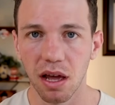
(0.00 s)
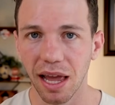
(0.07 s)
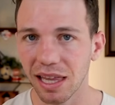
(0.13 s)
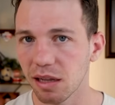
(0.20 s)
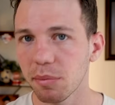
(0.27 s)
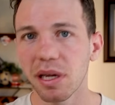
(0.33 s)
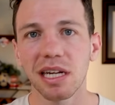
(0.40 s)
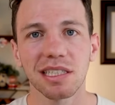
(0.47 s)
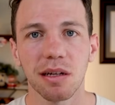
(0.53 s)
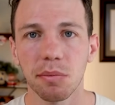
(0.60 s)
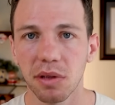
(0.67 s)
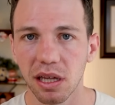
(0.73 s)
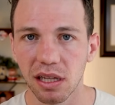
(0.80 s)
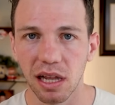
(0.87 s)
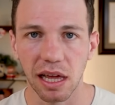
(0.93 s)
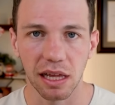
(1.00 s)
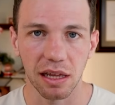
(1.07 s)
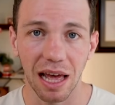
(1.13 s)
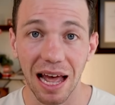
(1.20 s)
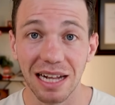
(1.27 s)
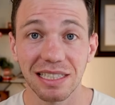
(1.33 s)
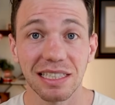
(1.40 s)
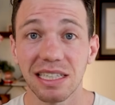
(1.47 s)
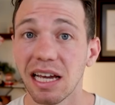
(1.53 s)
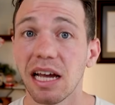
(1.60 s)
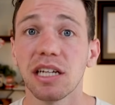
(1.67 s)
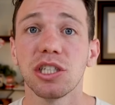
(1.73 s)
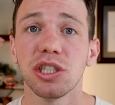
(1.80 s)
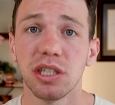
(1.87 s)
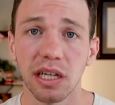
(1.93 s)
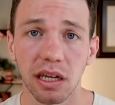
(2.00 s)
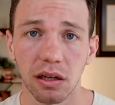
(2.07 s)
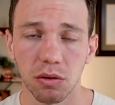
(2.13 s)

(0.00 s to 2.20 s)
hey, let me get something like SCHD,